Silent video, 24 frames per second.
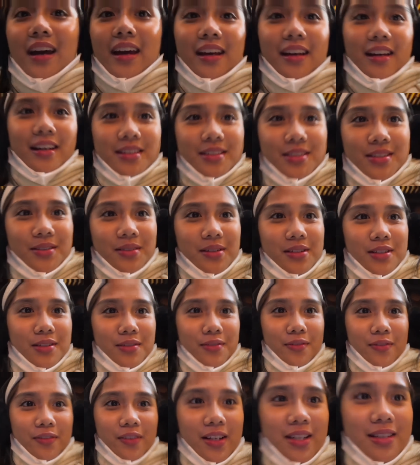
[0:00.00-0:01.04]
guys, so it's
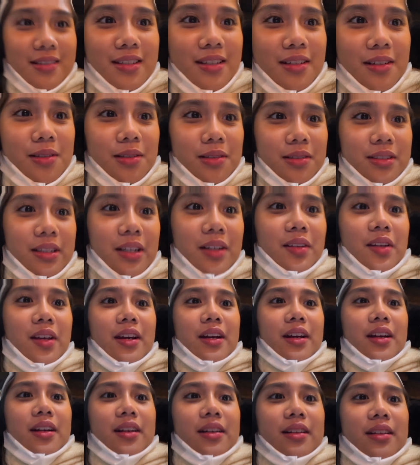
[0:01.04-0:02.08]
freezing cold out
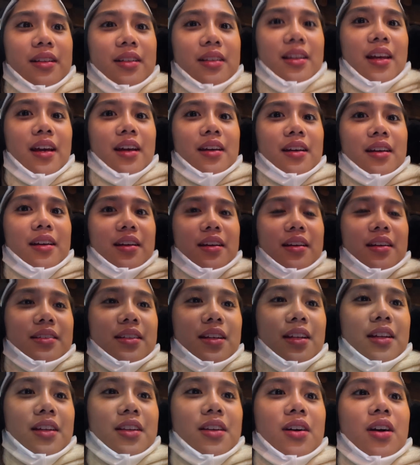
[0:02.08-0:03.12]
here. Like,
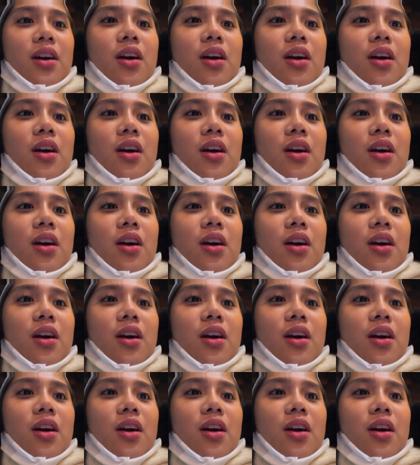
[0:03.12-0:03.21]
tingnan nyo.